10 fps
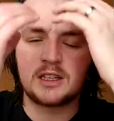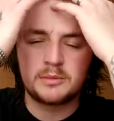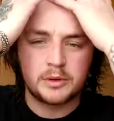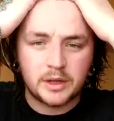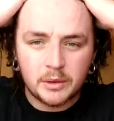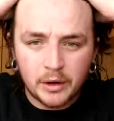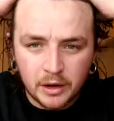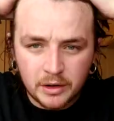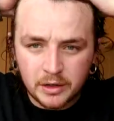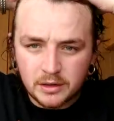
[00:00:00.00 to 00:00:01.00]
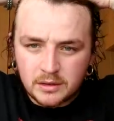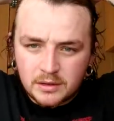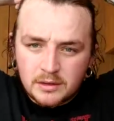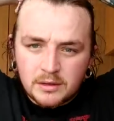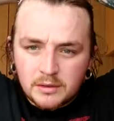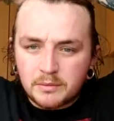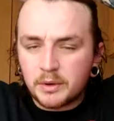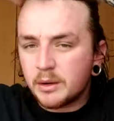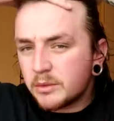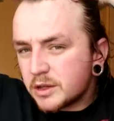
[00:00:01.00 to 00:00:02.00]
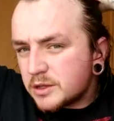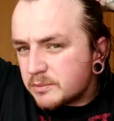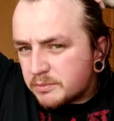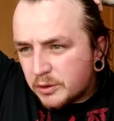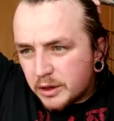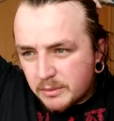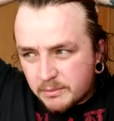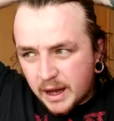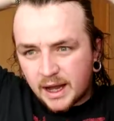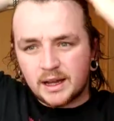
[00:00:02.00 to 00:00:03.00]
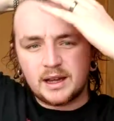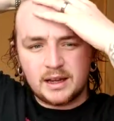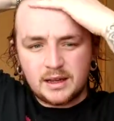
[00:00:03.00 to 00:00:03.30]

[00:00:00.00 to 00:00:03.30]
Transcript: to the point now where I can pretty much put it back